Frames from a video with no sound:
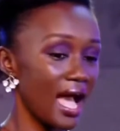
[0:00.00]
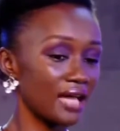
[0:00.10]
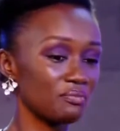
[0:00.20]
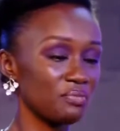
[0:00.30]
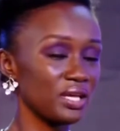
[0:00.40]

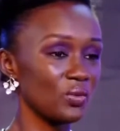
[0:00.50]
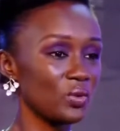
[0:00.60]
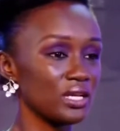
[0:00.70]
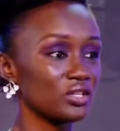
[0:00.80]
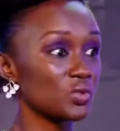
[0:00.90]
and being
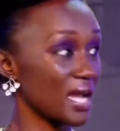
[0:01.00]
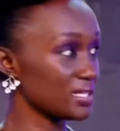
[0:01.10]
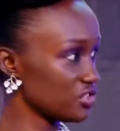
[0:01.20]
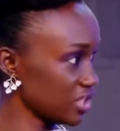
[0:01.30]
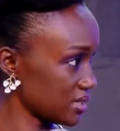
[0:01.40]
willing to
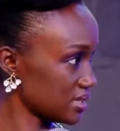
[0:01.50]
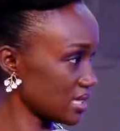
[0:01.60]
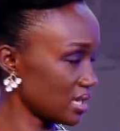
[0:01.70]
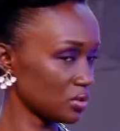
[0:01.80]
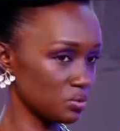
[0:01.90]

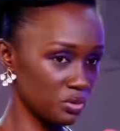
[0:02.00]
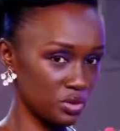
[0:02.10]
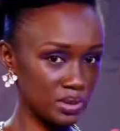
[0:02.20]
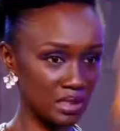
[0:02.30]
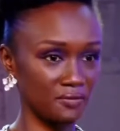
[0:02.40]
adjust and not
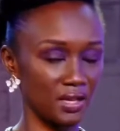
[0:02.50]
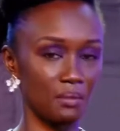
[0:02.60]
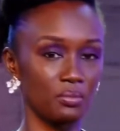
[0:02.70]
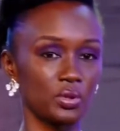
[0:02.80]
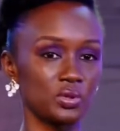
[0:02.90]
put yourself in
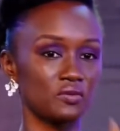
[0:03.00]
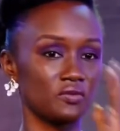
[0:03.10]
a box of,